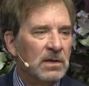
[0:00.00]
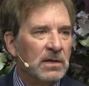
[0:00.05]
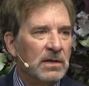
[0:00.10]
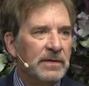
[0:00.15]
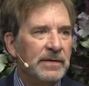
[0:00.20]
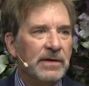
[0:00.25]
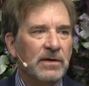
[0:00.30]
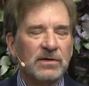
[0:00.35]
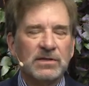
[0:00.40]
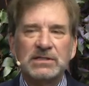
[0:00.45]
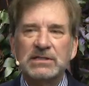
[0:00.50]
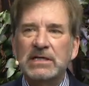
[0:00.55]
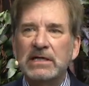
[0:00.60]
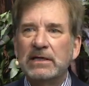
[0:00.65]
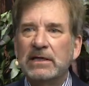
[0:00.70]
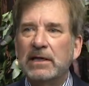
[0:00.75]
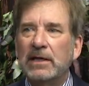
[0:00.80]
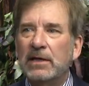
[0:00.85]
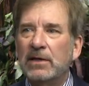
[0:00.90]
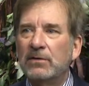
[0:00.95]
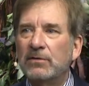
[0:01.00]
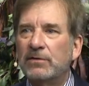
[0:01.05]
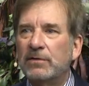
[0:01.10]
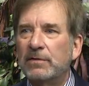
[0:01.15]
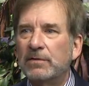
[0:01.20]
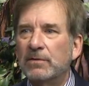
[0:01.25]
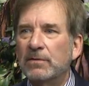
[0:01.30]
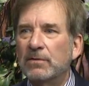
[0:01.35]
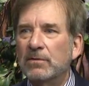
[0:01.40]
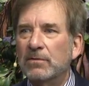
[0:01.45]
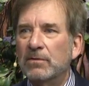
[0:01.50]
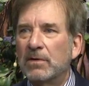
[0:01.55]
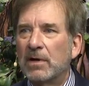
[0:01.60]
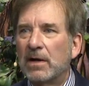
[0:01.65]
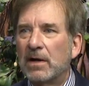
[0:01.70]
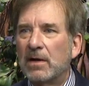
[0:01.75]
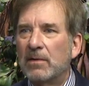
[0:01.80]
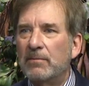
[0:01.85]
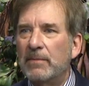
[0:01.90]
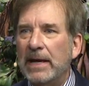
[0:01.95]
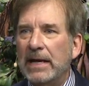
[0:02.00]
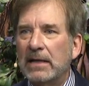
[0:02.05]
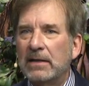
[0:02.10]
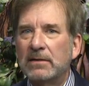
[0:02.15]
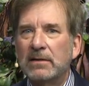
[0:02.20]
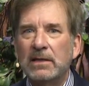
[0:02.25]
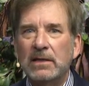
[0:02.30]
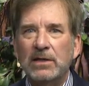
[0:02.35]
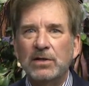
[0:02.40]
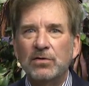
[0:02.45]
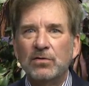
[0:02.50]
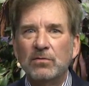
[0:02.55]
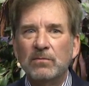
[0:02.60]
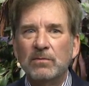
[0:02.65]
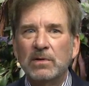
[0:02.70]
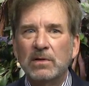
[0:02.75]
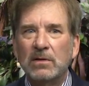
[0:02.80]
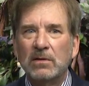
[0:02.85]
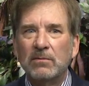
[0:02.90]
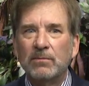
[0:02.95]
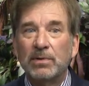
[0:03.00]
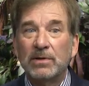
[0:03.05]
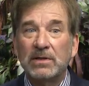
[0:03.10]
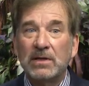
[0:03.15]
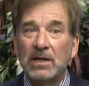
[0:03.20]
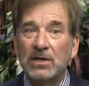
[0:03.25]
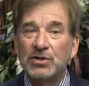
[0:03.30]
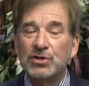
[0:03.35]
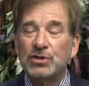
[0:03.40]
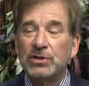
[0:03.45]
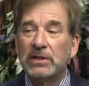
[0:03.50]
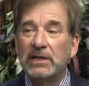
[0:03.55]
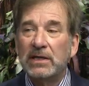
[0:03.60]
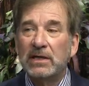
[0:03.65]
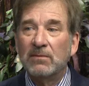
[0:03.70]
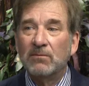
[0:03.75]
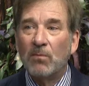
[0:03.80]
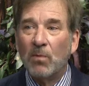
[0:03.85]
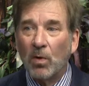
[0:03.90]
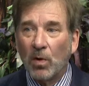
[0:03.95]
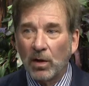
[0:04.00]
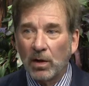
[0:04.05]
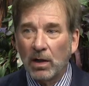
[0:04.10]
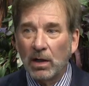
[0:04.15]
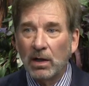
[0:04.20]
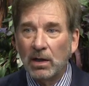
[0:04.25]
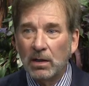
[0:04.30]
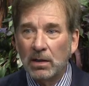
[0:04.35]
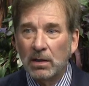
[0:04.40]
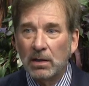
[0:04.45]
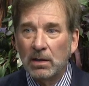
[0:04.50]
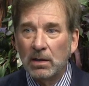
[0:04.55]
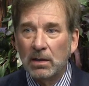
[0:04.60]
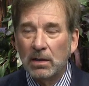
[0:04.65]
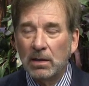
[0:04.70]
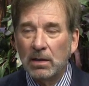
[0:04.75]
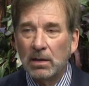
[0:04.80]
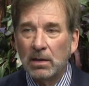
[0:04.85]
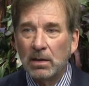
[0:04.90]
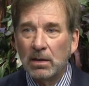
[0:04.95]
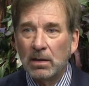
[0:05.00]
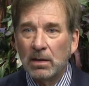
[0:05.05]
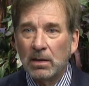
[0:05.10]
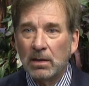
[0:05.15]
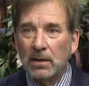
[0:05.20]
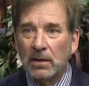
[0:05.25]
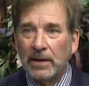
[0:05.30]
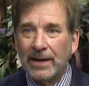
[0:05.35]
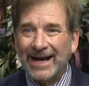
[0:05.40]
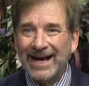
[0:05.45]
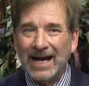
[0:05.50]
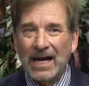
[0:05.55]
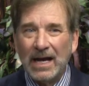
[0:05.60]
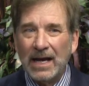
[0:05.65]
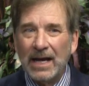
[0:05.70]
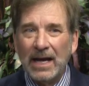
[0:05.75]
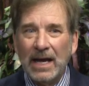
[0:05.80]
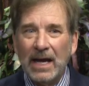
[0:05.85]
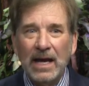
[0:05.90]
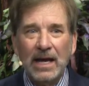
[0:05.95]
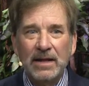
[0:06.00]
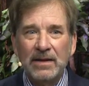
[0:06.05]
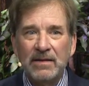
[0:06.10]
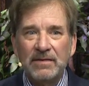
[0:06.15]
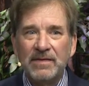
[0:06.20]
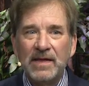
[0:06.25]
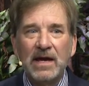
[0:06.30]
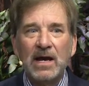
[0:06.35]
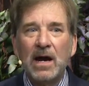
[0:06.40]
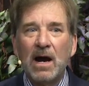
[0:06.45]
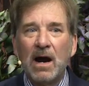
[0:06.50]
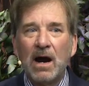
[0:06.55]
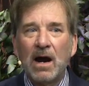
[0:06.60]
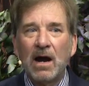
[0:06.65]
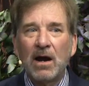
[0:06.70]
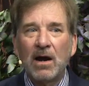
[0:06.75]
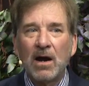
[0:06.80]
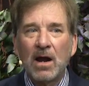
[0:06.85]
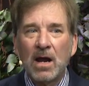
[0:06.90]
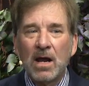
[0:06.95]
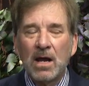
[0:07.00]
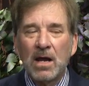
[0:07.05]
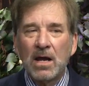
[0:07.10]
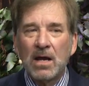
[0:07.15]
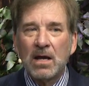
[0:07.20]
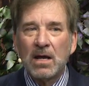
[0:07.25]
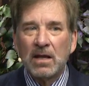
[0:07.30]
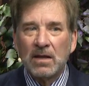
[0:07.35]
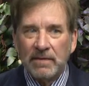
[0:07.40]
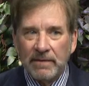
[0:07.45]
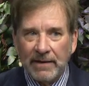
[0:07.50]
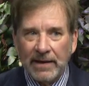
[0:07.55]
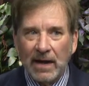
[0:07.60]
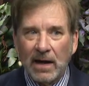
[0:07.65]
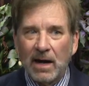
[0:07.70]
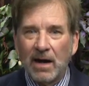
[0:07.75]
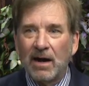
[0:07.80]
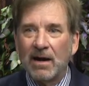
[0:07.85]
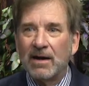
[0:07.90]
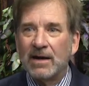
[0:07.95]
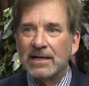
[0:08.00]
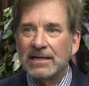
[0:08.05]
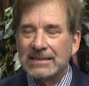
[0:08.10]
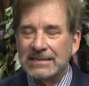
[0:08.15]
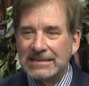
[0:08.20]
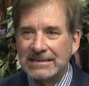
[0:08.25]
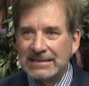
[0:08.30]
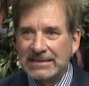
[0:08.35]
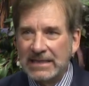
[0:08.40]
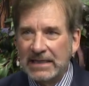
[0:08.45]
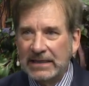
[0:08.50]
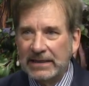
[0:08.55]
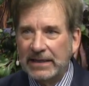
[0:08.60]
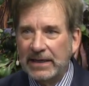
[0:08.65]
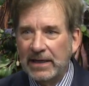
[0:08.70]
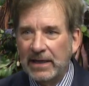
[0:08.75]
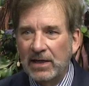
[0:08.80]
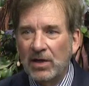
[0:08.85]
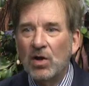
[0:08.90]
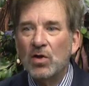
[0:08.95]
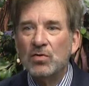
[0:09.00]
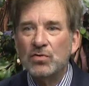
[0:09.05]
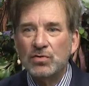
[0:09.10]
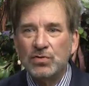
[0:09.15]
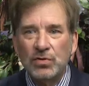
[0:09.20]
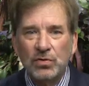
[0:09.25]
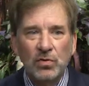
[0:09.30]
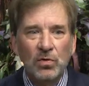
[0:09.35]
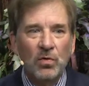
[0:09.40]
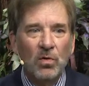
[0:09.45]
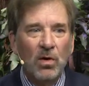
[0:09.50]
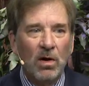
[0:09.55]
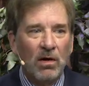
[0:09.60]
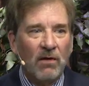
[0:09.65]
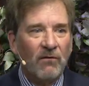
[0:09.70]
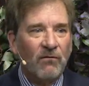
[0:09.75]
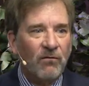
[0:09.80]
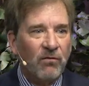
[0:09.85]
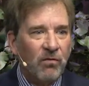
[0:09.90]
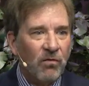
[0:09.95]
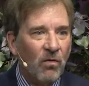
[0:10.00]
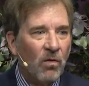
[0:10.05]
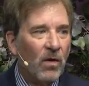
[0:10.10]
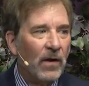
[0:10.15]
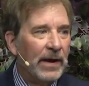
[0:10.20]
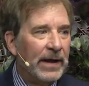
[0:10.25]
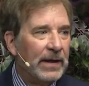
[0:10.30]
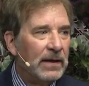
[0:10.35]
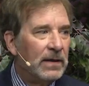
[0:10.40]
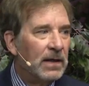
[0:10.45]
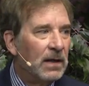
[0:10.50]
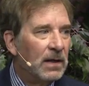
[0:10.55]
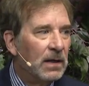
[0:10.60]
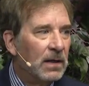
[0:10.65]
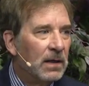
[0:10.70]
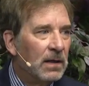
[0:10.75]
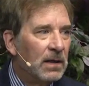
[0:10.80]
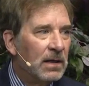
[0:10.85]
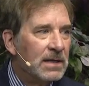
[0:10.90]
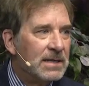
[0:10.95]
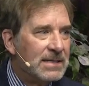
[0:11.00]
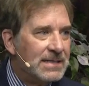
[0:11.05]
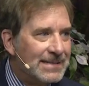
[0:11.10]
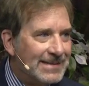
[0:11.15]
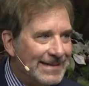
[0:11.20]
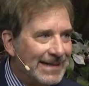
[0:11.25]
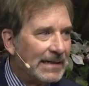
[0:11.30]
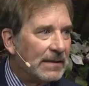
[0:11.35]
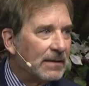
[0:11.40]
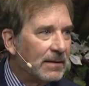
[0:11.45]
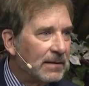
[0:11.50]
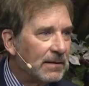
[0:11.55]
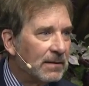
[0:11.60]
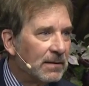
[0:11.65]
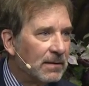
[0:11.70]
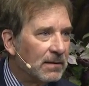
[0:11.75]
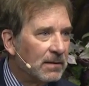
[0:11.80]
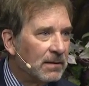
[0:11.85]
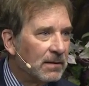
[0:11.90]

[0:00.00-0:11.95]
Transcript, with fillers: They're seeking to uh, make the human potentially immortal. Uh, they are, they are seeking to avoid death.